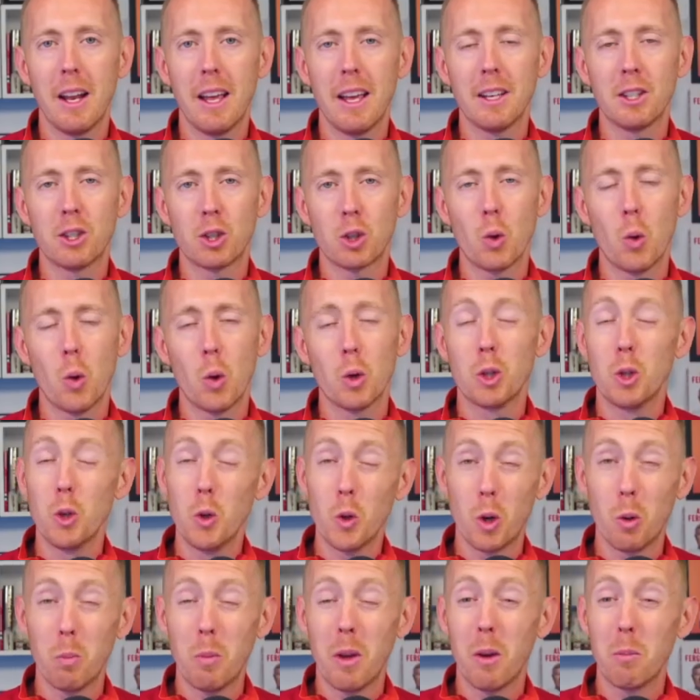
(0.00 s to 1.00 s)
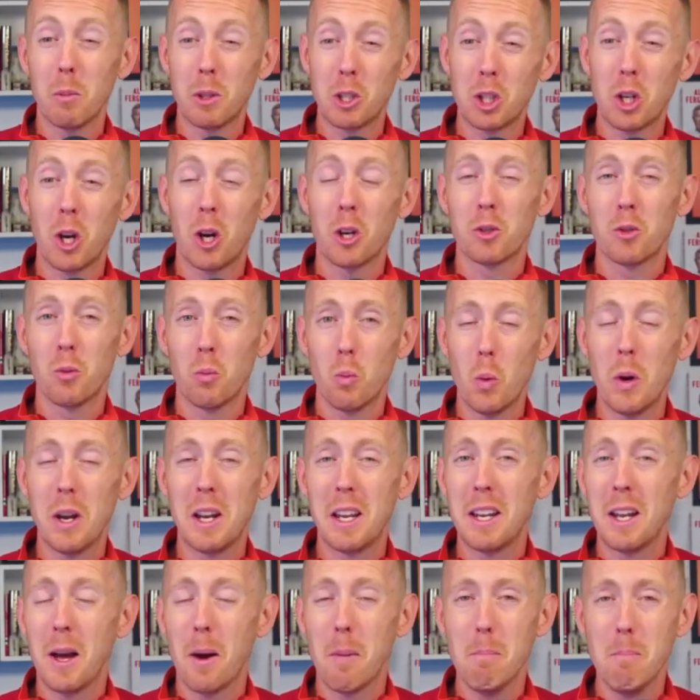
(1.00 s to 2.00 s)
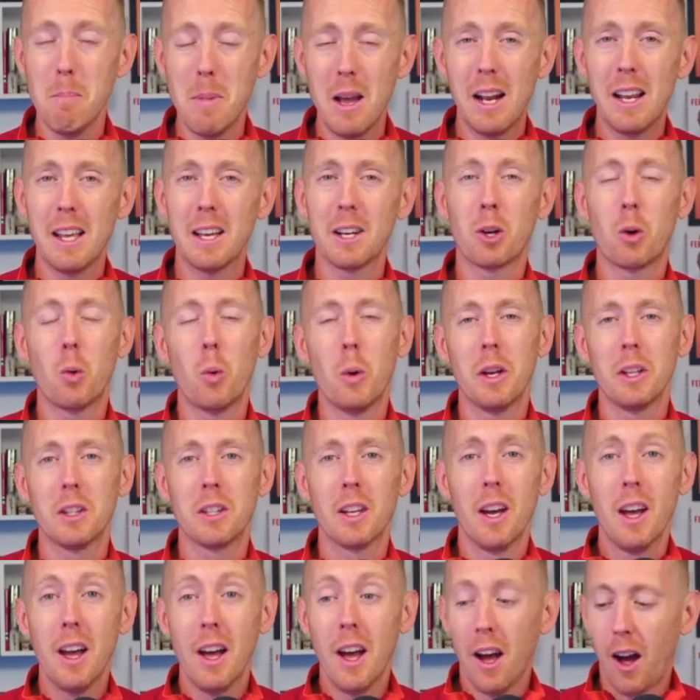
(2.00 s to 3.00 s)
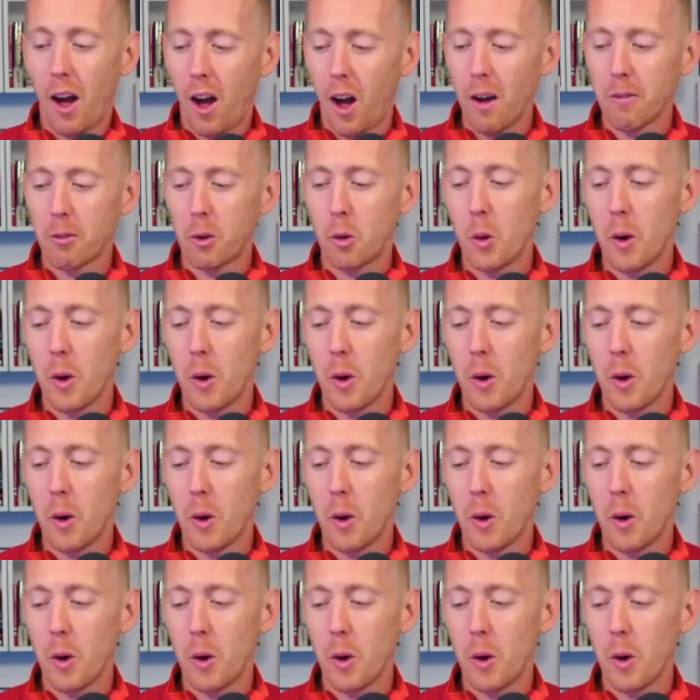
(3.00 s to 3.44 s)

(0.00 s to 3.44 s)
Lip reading: League scores and you could be in with a chance of winning £1 million. I've